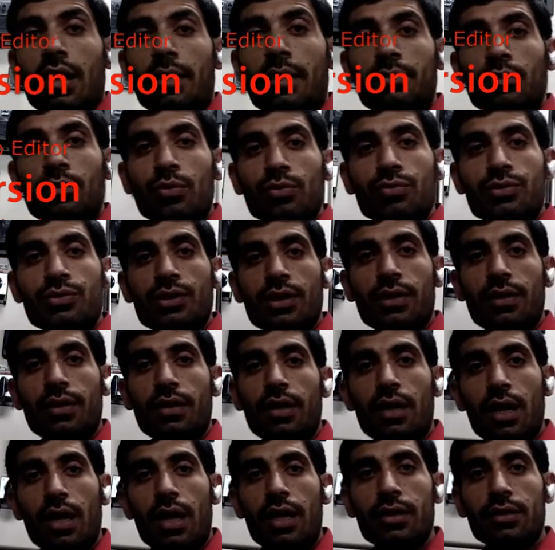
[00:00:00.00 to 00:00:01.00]
Up to
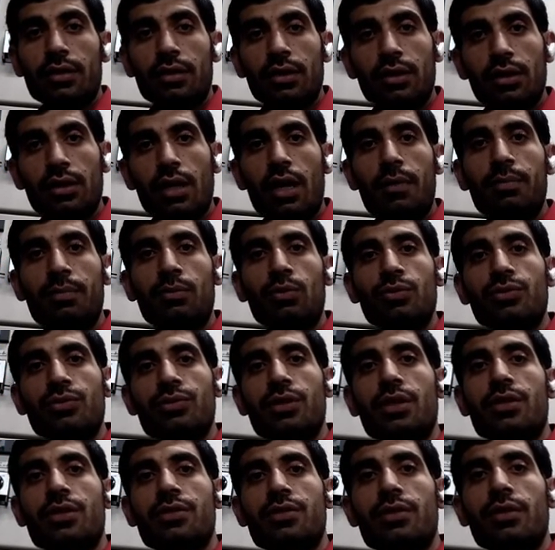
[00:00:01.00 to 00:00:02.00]
up to
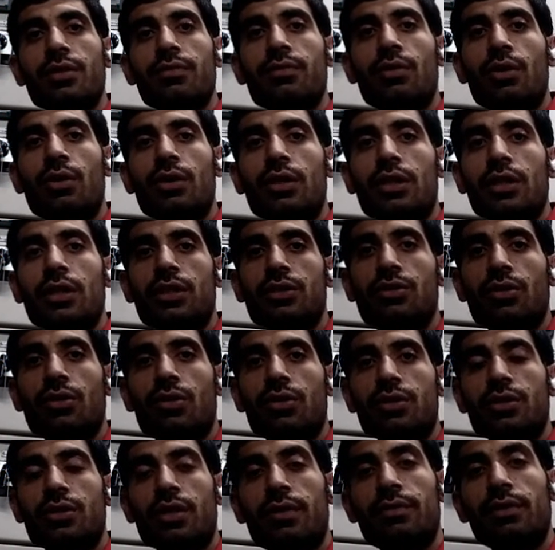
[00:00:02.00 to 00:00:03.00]
60 voltage
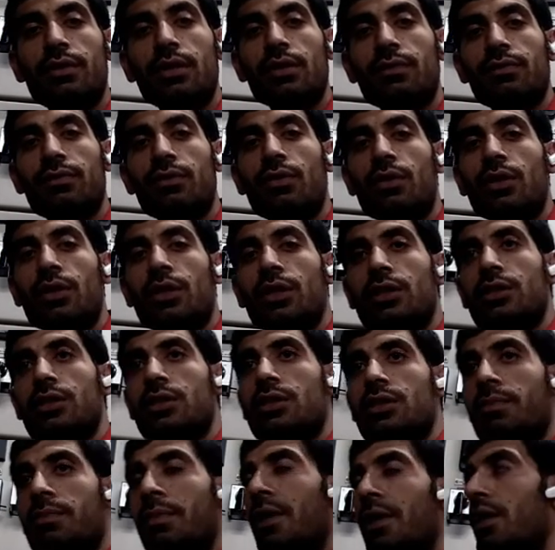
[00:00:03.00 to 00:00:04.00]
or 70 voltage is